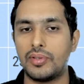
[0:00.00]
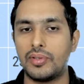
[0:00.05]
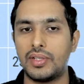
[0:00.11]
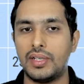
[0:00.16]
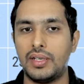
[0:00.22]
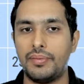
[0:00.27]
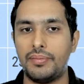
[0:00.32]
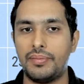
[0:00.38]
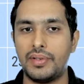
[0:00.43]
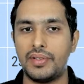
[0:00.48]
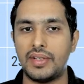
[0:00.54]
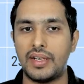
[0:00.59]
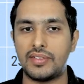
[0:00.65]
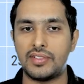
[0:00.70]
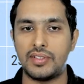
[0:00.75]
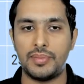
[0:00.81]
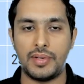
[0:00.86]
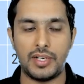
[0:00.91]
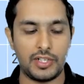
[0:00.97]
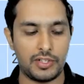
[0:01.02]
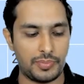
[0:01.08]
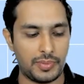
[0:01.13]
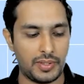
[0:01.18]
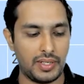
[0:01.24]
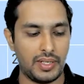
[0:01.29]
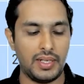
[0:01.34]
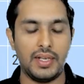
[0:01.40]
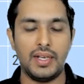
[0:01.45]
the disaster
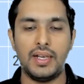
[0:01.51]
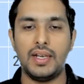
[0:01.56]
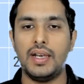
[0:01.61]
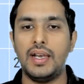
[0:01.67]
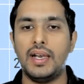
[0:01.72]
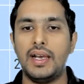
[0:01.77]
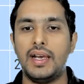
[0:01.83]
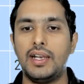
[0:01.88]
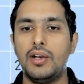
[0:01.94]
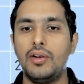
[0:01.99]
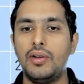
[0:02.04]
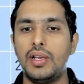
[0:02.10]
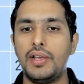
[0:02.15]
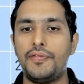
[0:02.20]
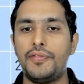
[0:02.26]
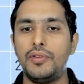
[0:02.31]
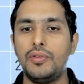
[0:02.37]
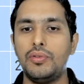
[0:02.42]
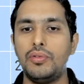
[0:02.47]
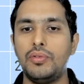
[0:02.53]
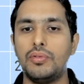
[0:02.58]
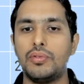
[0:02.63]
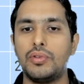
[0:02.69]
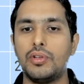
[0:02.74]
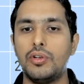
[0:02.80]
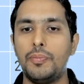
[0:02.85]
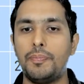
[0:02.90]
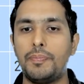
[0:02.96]
management. Now, if you
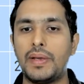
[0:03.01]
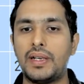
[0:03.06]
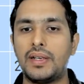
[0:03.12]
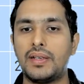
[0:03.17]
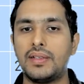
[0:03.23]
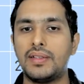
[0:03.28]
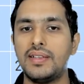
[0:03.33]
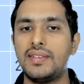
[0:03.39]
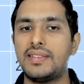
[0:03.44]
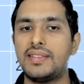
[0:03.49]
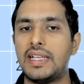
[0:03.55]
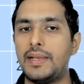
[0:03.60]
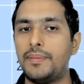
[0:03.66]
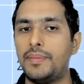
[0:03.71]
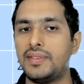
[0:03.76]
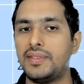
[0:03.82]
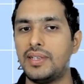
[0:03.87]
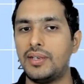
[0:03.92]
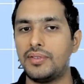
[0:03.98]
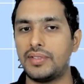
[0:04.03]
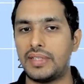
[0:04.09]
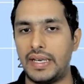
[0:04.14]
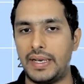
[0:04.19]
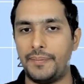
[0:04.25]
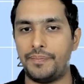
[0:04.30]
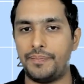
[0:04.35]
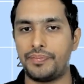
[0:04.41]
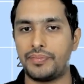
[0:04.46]
pick the syllabus out there,